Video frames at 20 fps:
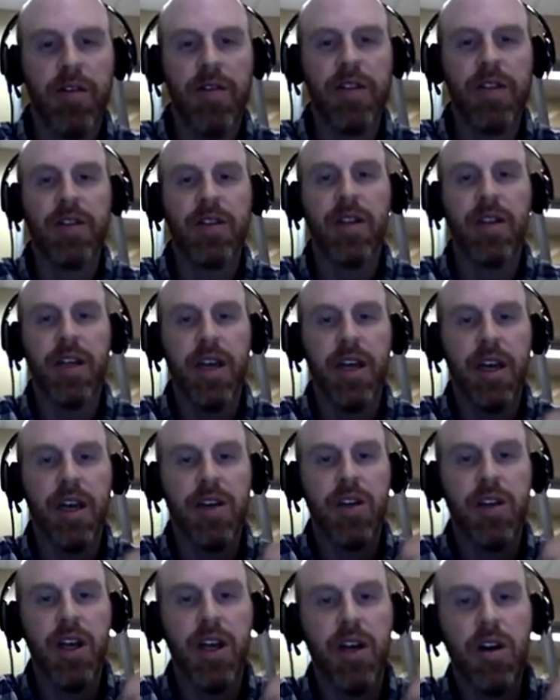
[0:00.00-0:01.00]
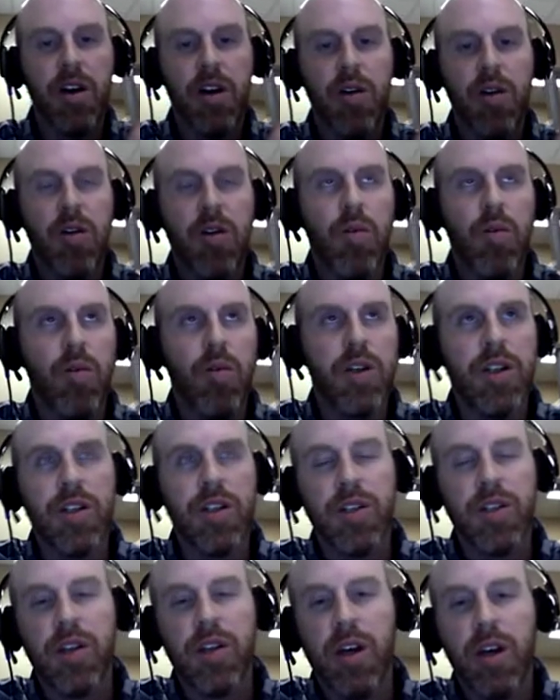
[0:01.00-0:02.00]
this lineage here, which
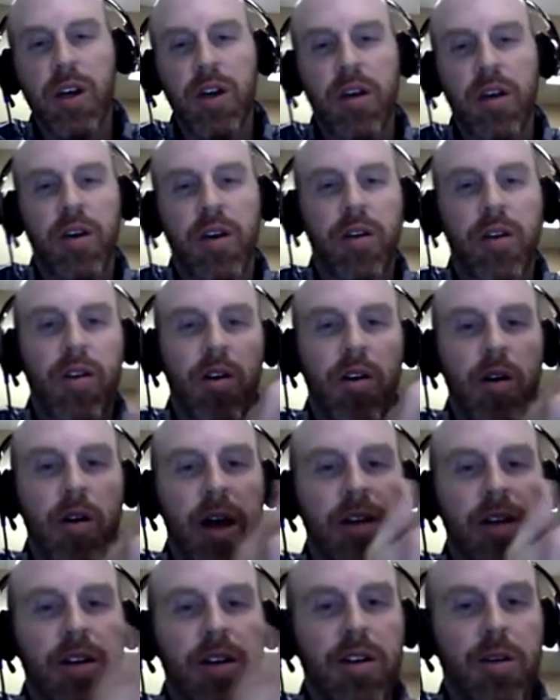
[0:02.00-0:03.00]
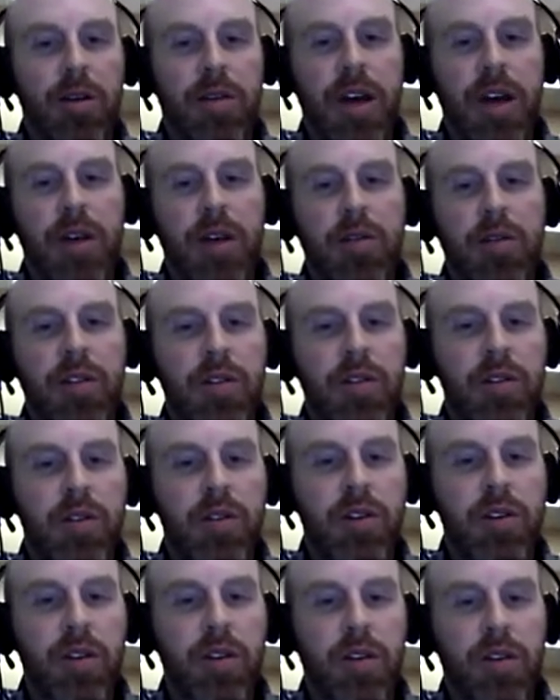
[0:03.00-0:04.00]
is neuroectoderm down to
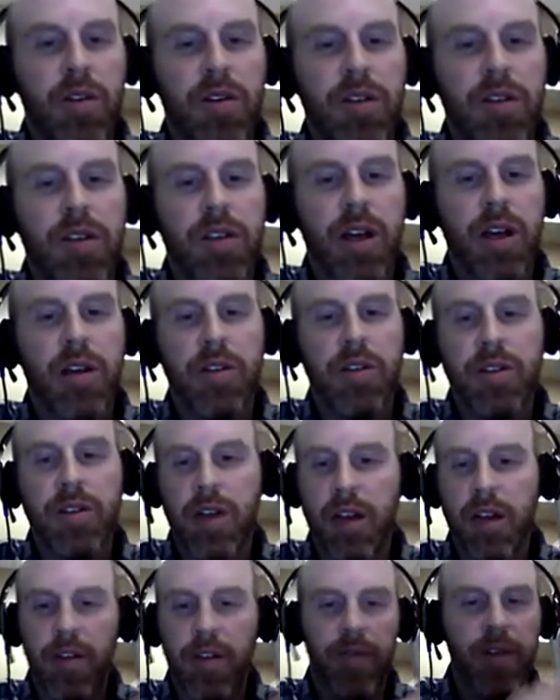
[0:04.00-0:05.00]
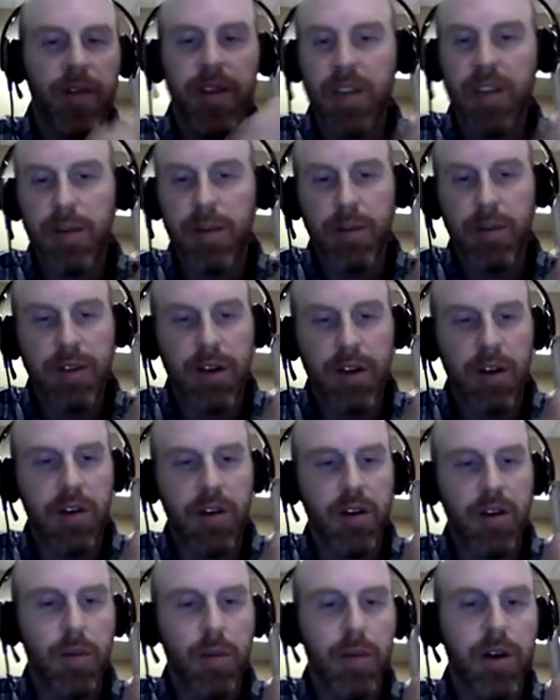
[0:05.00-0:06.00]
neural cells. And the examples here
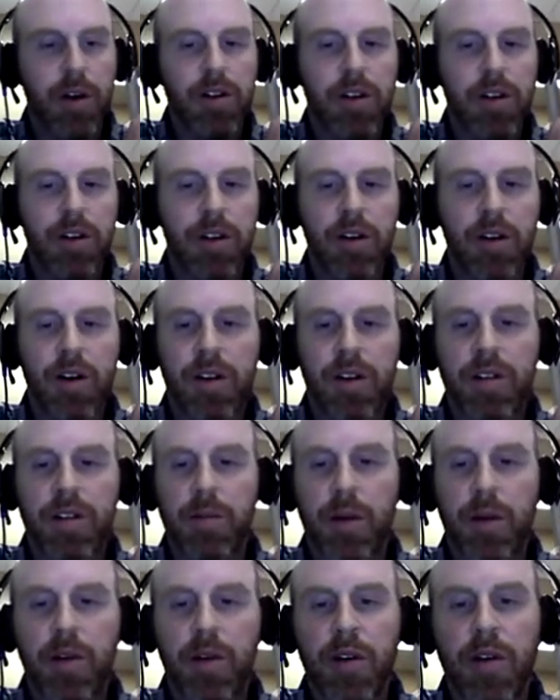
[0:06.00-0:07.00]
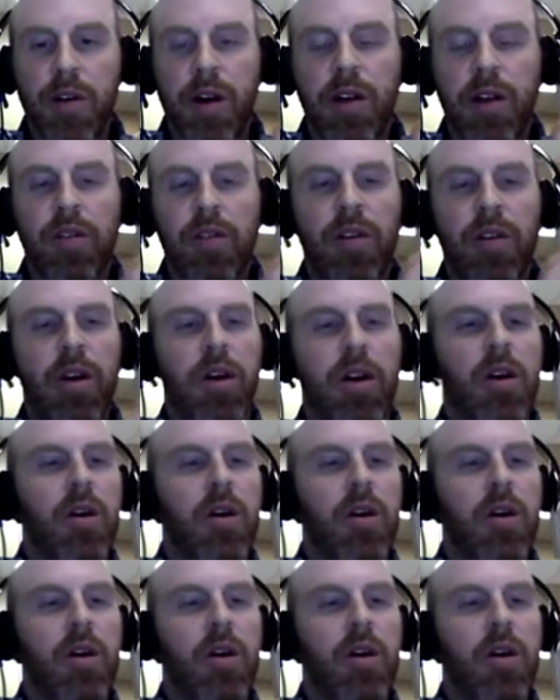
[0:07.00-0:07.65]
are dopaminergic neurons and motor neurons.